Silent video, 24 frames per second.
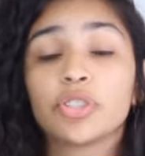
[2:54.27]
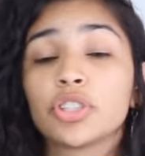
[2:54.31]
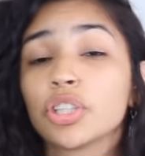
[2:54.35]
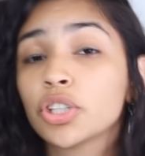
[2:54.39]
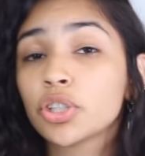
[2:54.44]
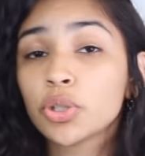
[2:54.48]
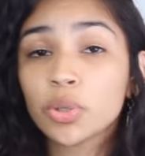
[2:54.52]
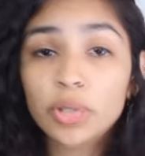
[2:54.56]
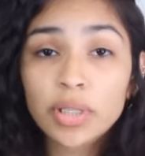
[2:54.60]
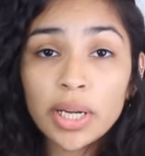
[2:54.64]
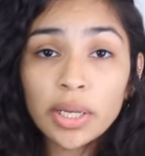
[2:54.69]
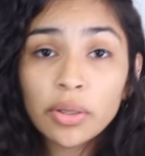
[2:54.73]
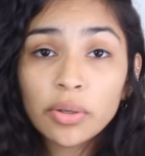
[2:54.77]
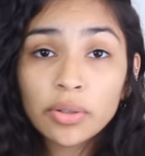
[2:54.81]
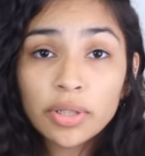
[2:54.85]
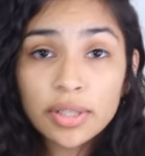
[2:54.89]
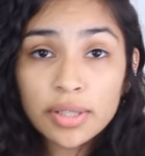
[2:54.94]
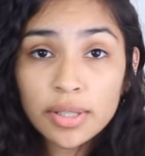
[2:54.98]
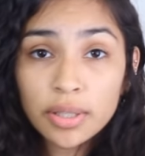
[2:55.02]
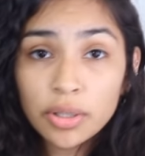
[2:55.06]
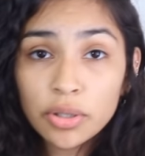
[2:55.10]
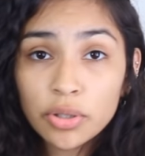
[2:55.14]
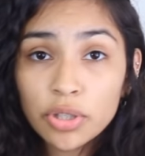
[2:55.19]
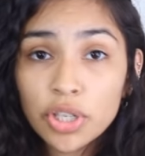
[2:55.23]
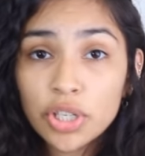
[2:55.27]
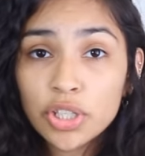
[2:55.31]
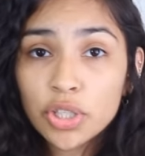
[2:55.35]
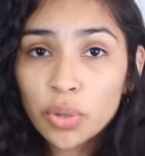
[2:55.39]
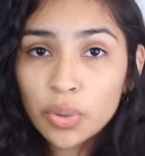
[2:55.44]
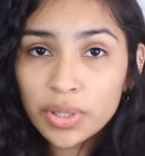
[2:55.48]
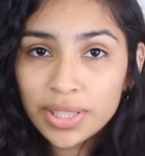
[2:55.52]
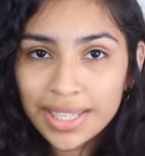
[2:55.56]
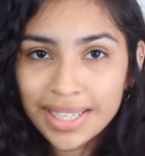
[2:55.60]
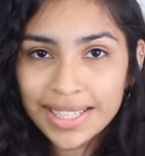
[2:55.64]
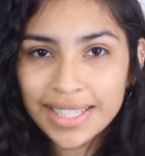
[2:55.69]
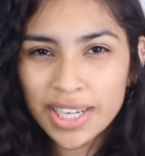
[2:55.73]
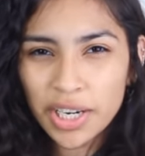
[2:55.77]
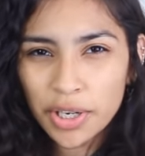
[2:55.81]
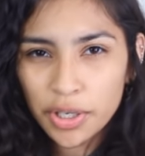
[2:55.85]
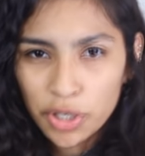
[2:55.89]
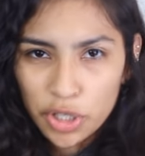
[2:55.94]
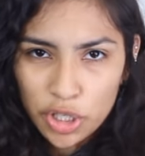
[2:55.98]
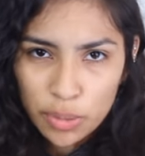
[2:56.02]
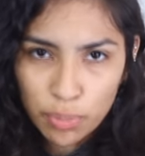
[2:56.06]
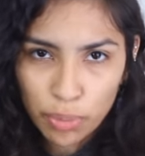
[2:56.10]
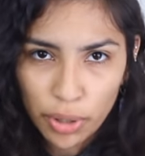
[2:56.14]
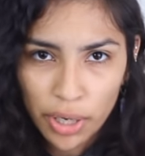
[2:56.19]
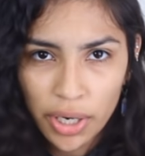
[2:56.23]
just to dilute the solution so it's easier
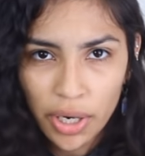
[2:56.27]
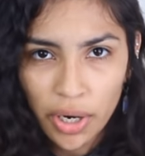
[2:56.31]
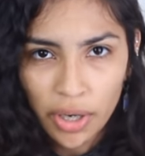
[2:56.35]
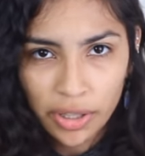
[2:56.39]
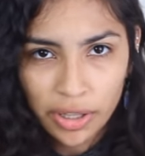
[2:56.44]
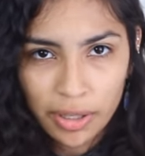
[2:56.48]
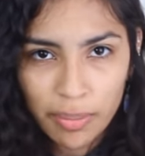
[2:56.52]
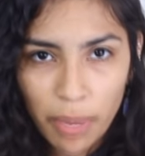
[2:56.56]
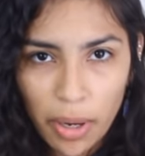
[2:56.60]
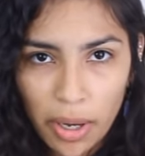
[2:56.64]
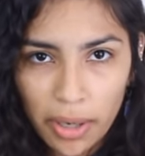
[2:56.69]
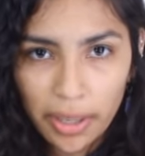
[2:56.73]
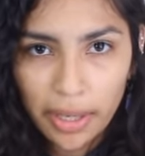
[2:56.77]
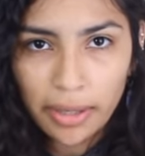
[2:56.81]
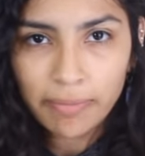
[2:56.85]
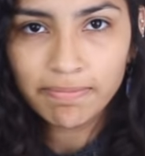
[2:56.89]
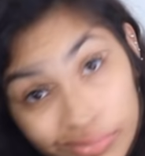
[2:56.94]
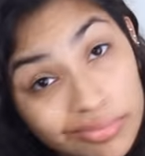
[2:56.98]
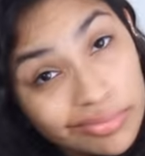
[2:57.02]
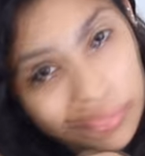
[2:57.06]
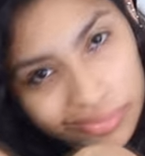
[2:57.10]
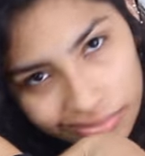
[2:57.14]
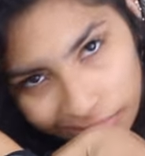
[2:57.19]
to spread on the body.